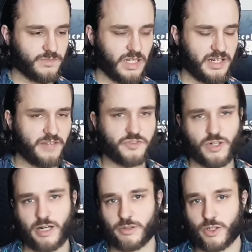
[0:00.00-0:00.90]
And
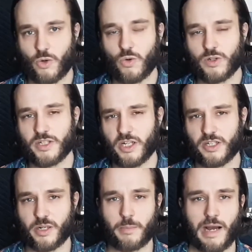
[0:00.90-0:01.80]
after I record a
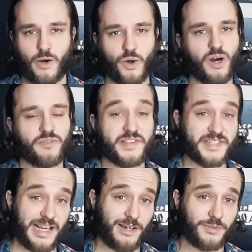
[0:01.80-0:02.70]
good amount of the
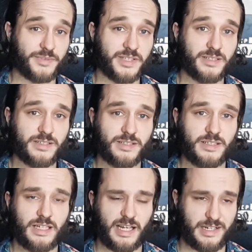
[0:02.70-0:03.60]
sound,
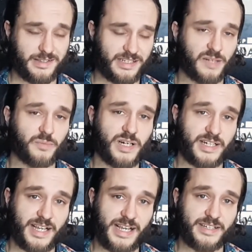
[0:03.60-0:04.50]
and I think I'm ready
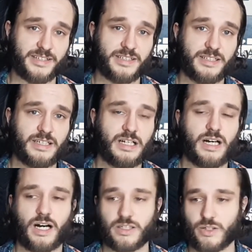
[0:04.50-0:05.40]
to edit,
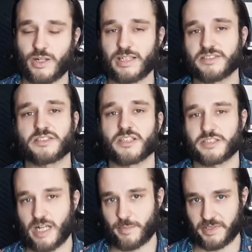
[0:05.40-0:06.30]
I'll go ahead and start
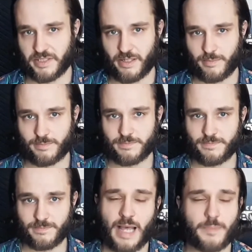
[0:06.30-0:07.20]
chopping it up.
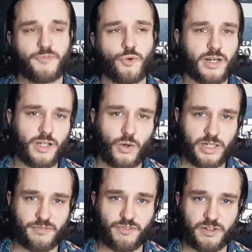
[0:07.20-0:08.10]
Before I go
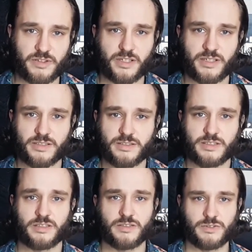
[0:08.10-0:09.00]
any further,
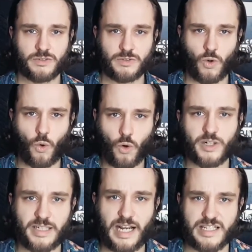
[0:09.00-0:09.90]

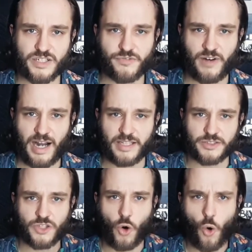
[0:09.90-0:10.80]
organize your files.
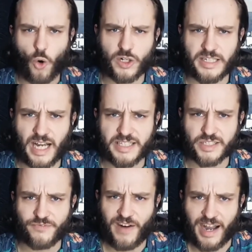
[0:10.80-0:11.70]
Organize
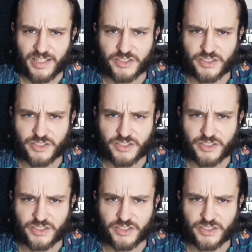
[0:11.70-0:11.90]
your files.